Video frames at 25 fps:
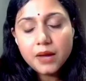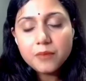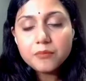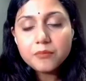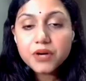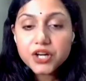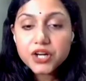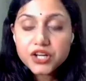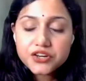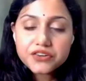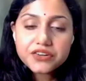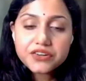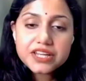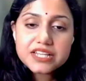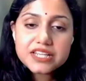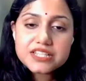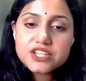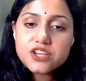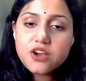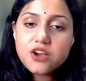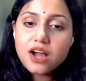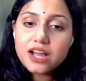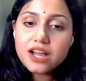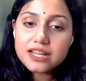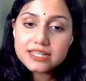Mercury is
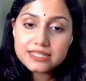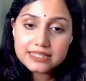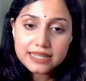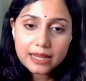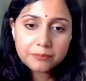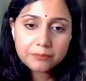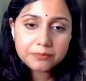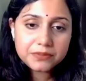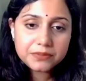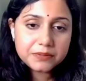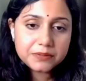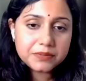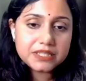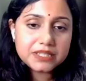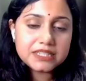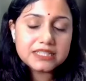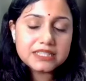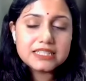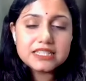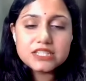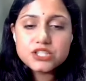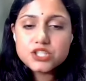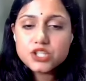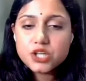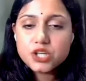your
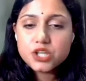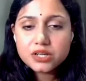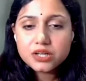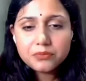adaptability, it's your